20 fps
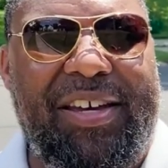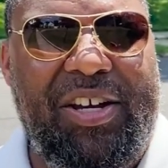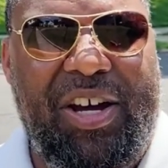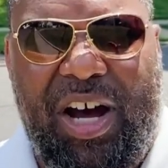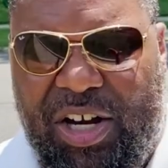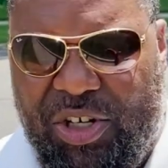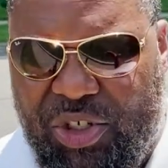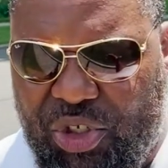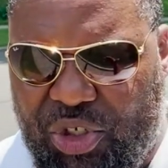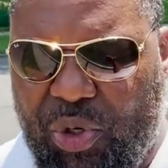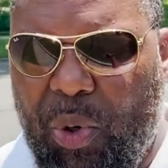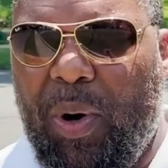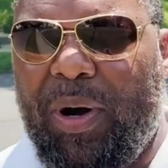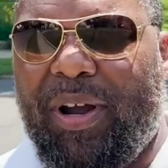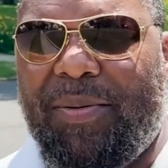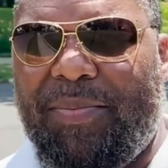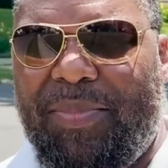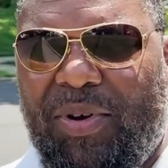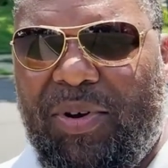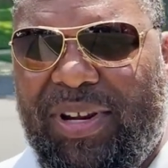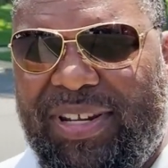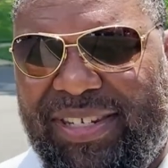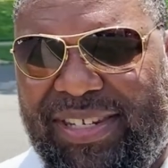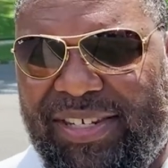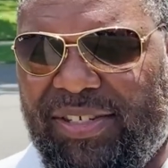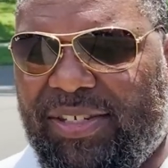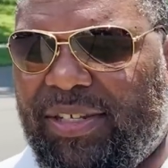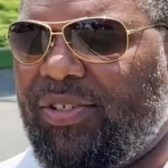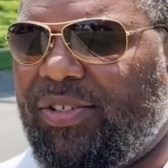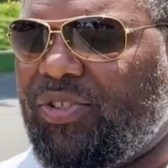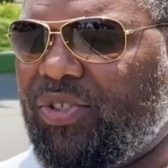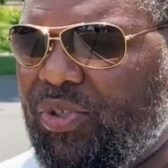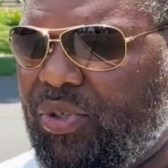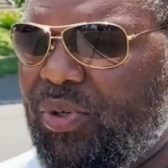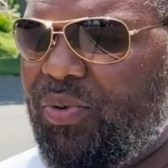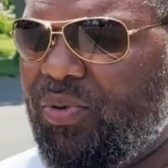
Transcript: a short commuting distance to